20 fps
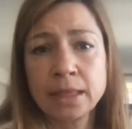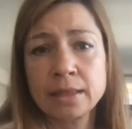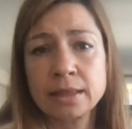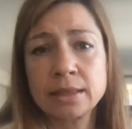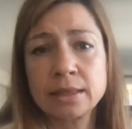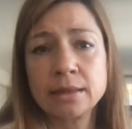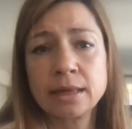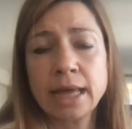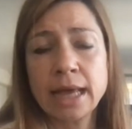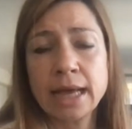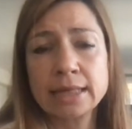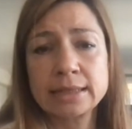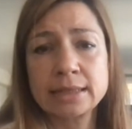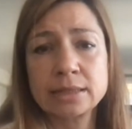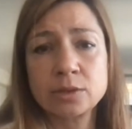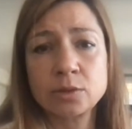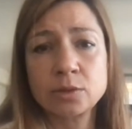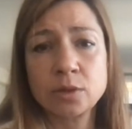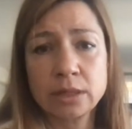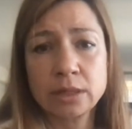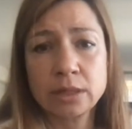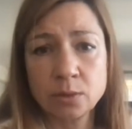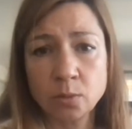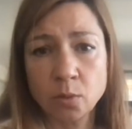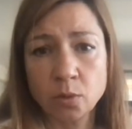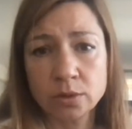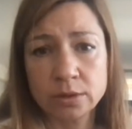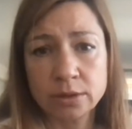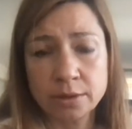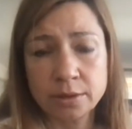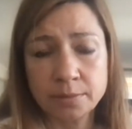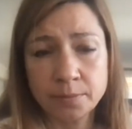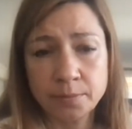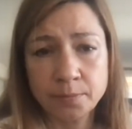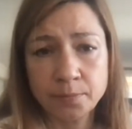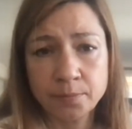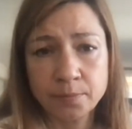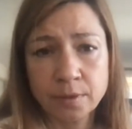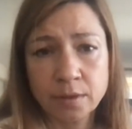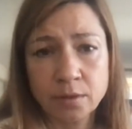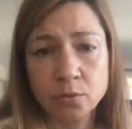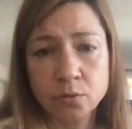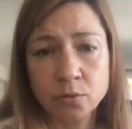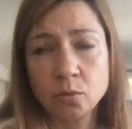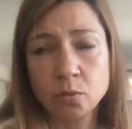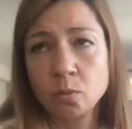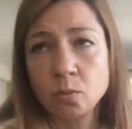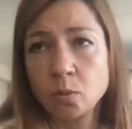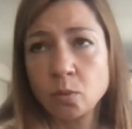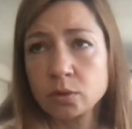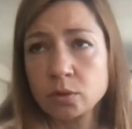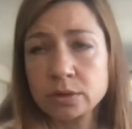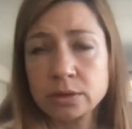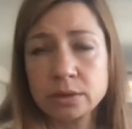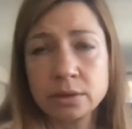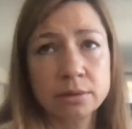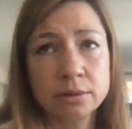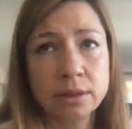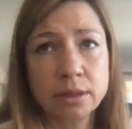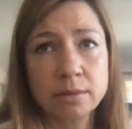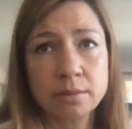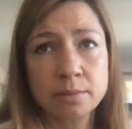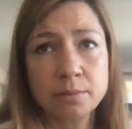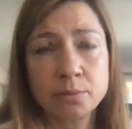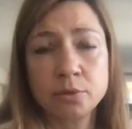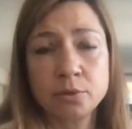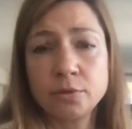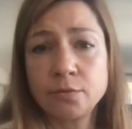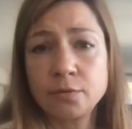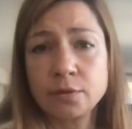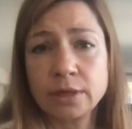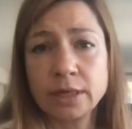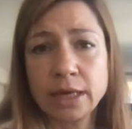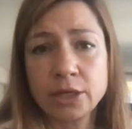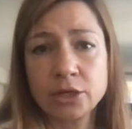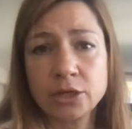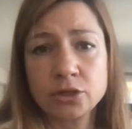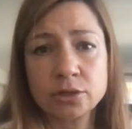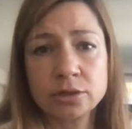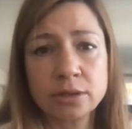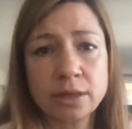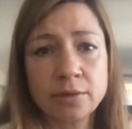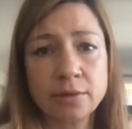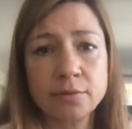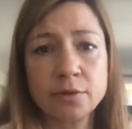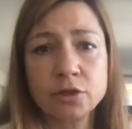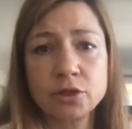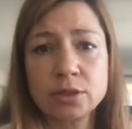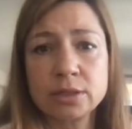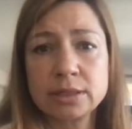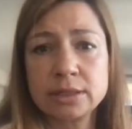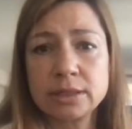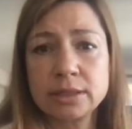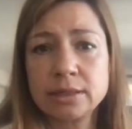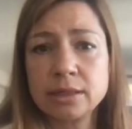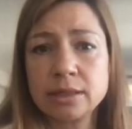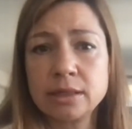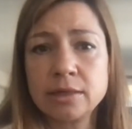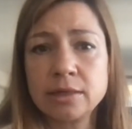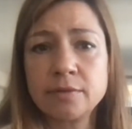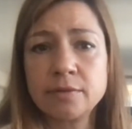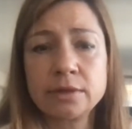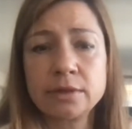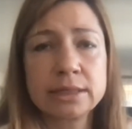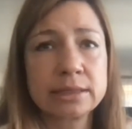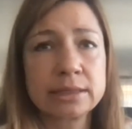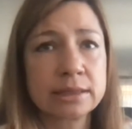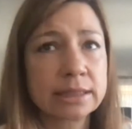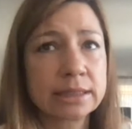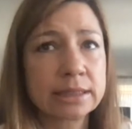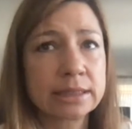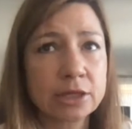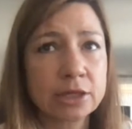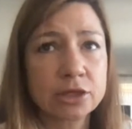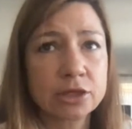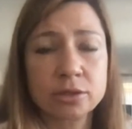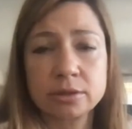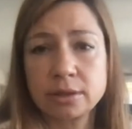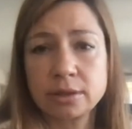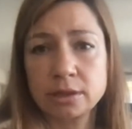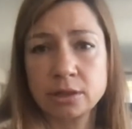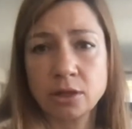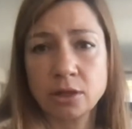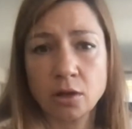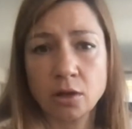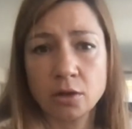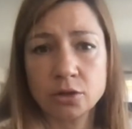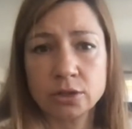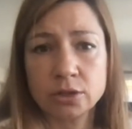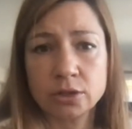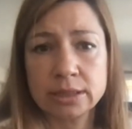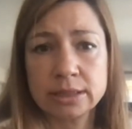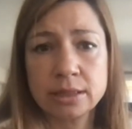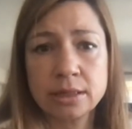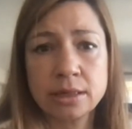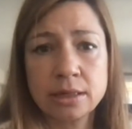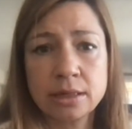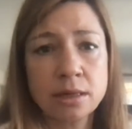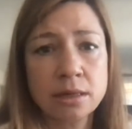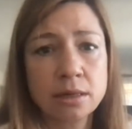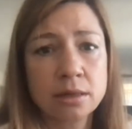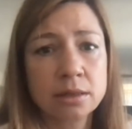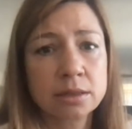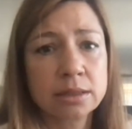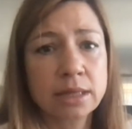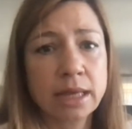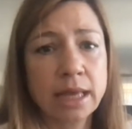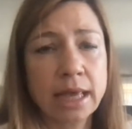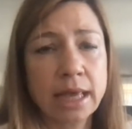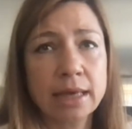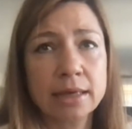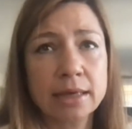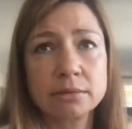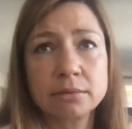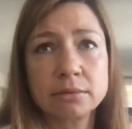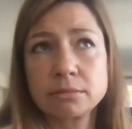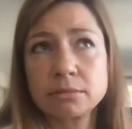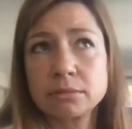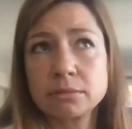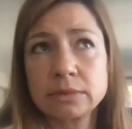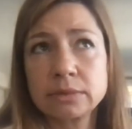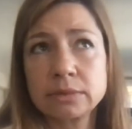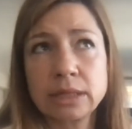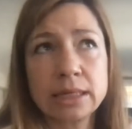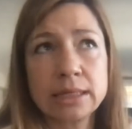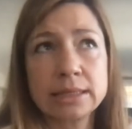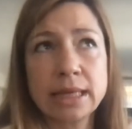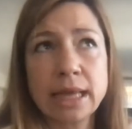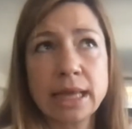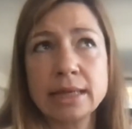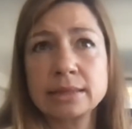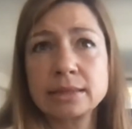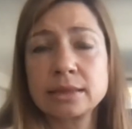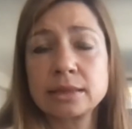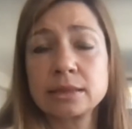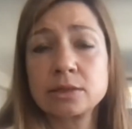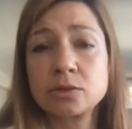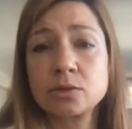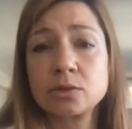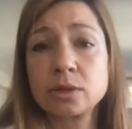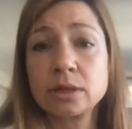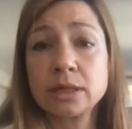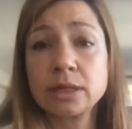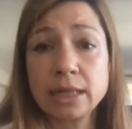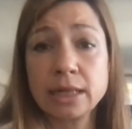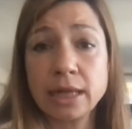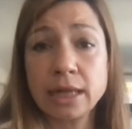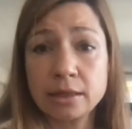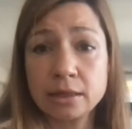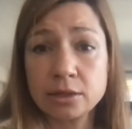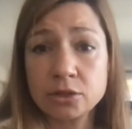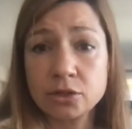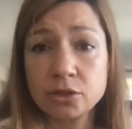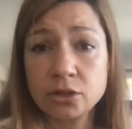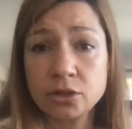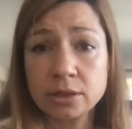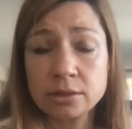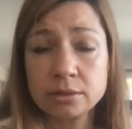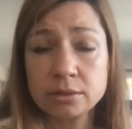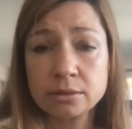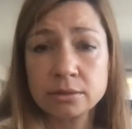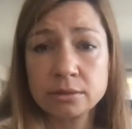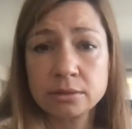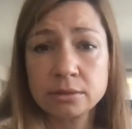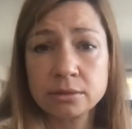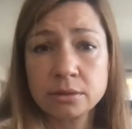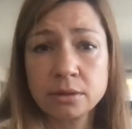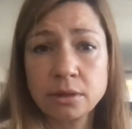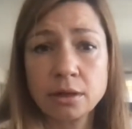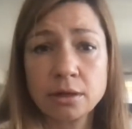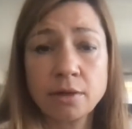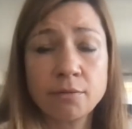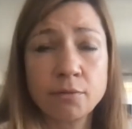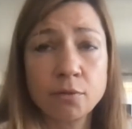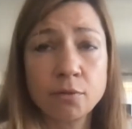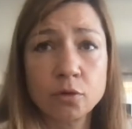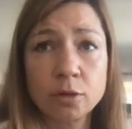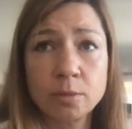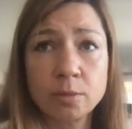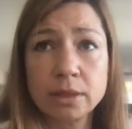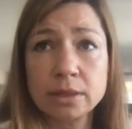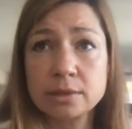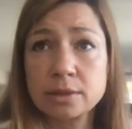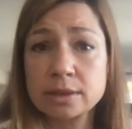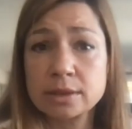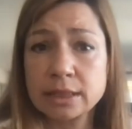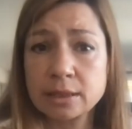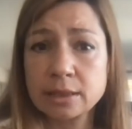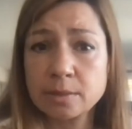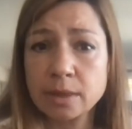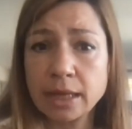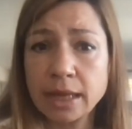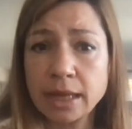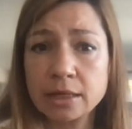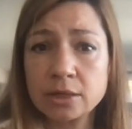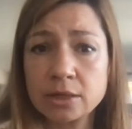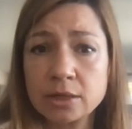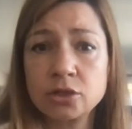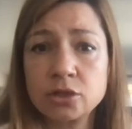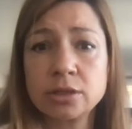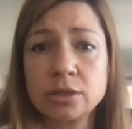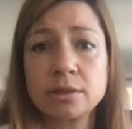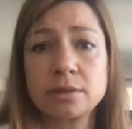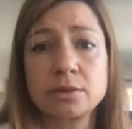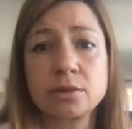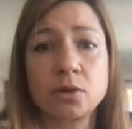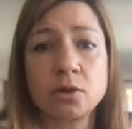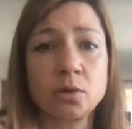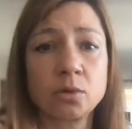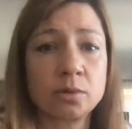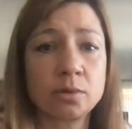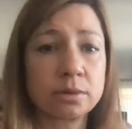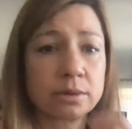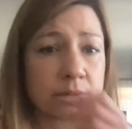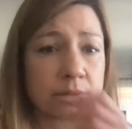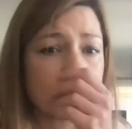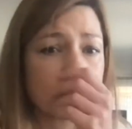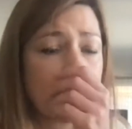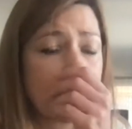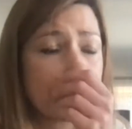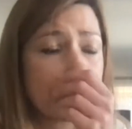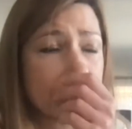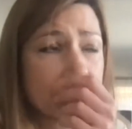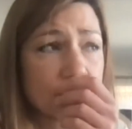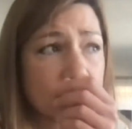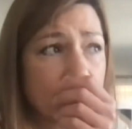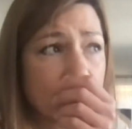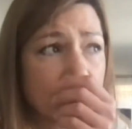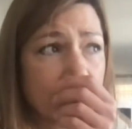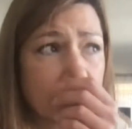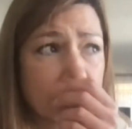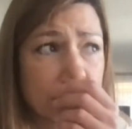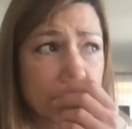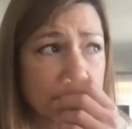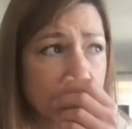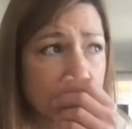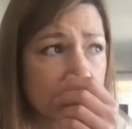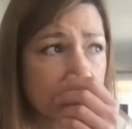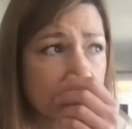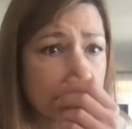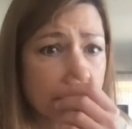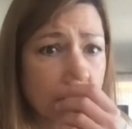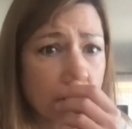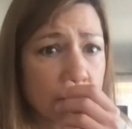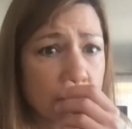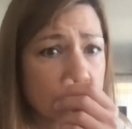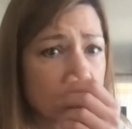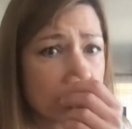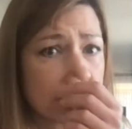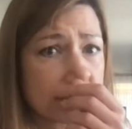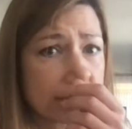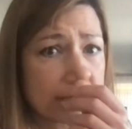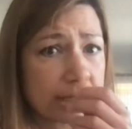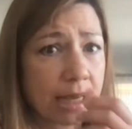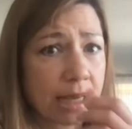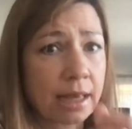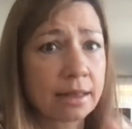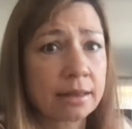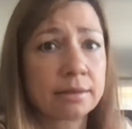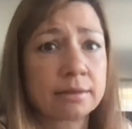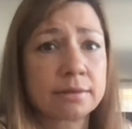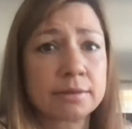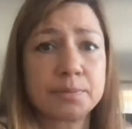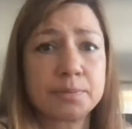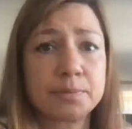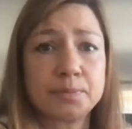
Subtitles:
the access to clean water through water purification, efficiency, delivery, sanitation technologies. And then is access to clean energy, affordable, sustainable energy through energy efficient technologies and